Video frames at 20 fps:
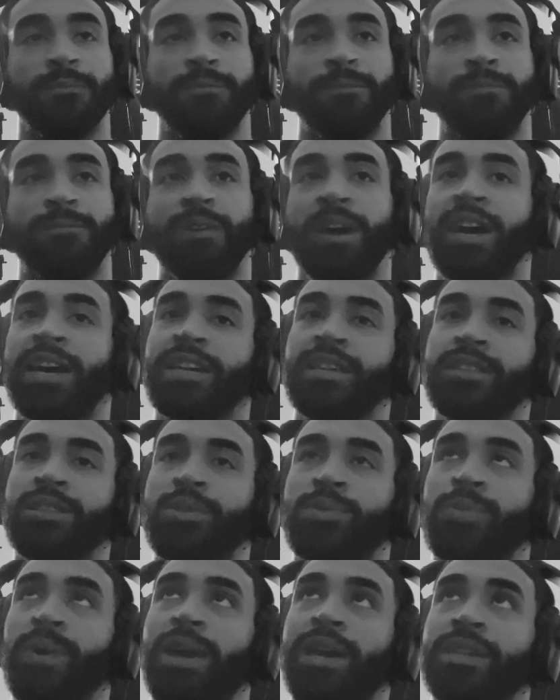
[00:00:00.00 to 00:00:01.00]
find
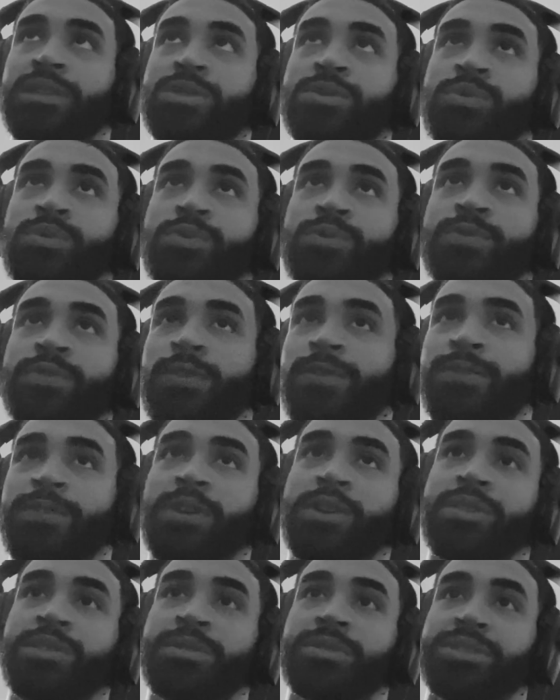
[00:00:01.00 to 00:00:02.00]
a way to
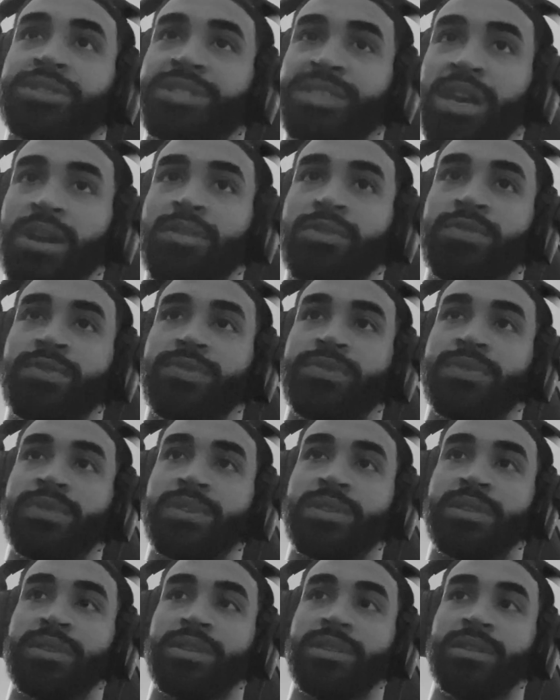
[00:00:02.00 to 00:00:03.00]
fulfill yourself
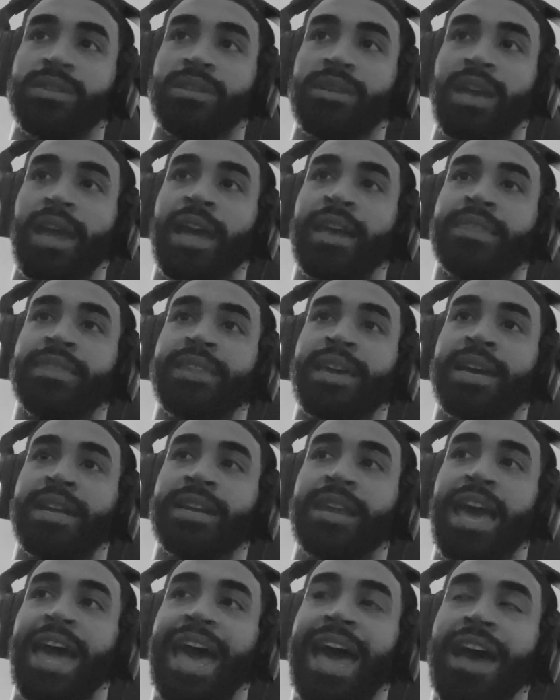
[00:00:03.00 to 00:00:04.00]
and
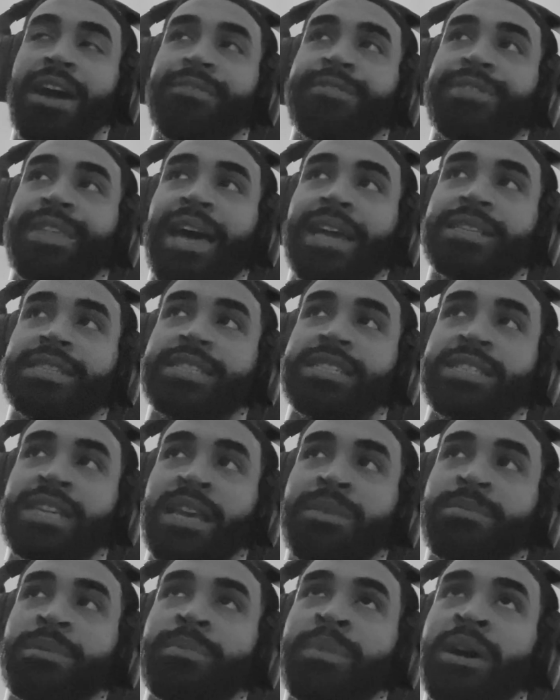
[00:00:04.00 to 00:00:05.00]
then have that
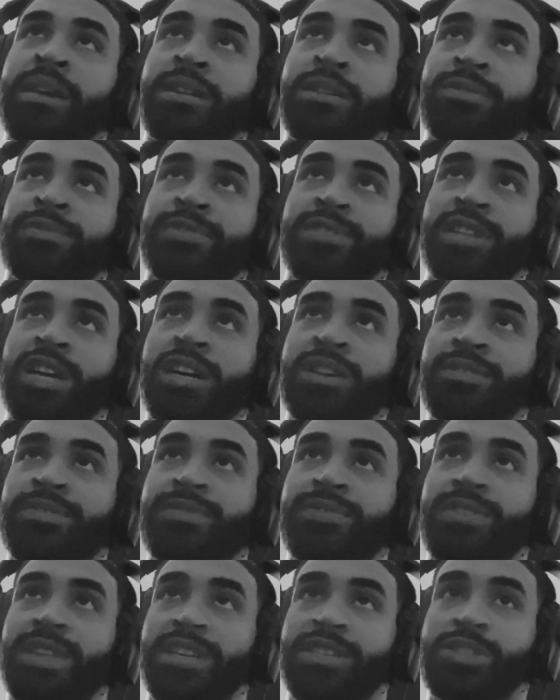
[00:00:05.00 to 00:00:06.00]
same amount of
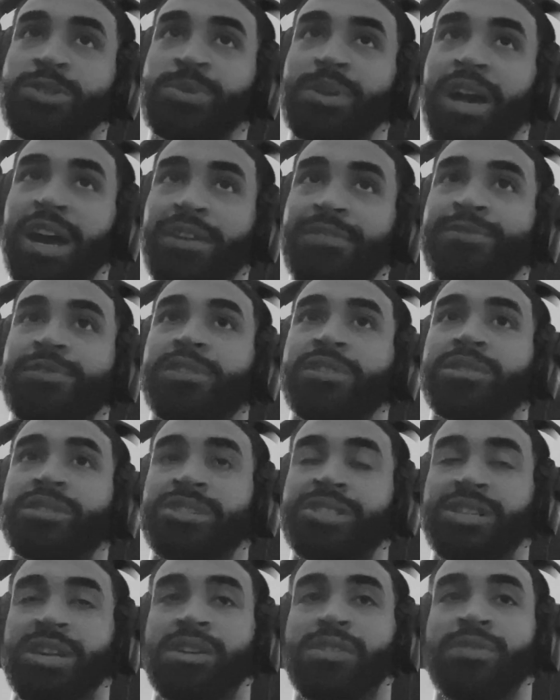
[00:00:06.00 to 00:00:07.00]
love that you have for
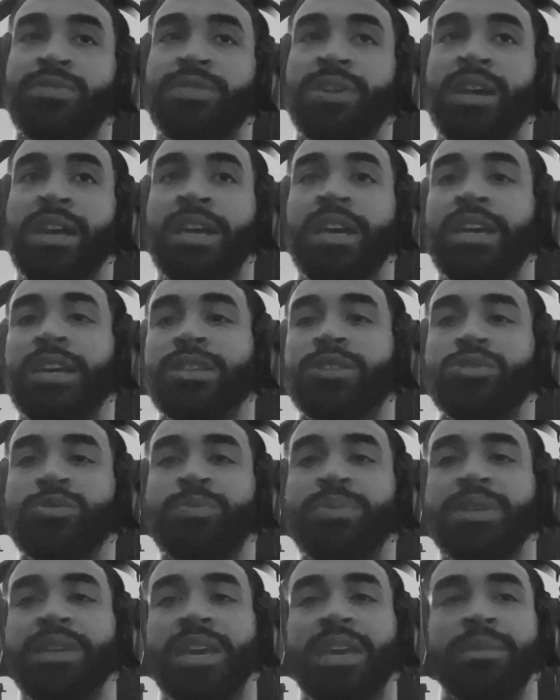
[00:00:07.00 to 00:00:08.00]
yourself to
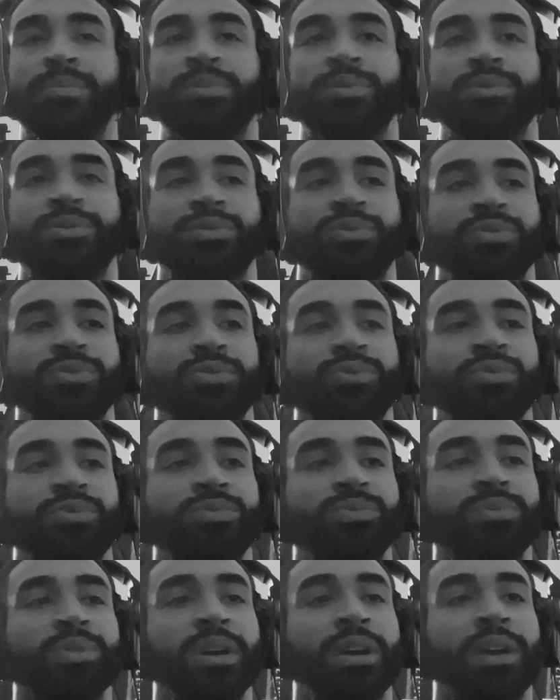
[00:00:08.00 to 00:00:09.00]
be able
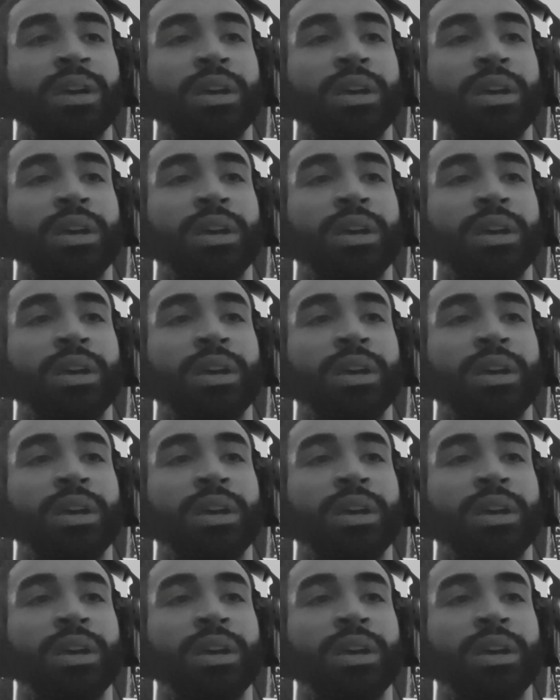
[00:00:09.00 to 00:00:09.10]
to